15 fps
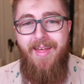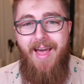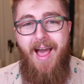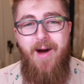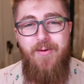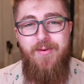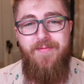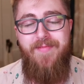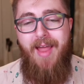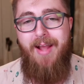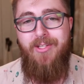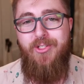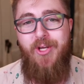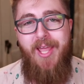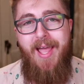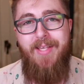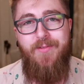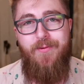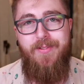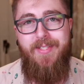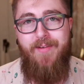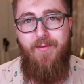out of Next.js
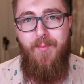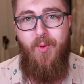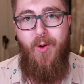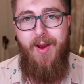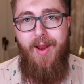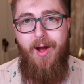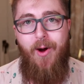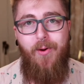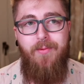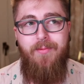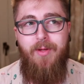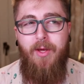for 7.0.